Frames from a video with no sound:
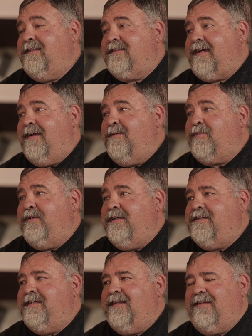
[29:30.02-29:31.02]
But it's kind of
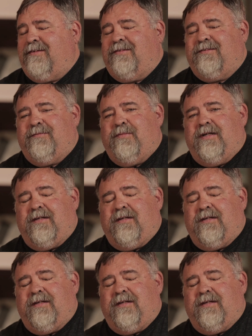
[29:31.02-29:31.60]
preachy little.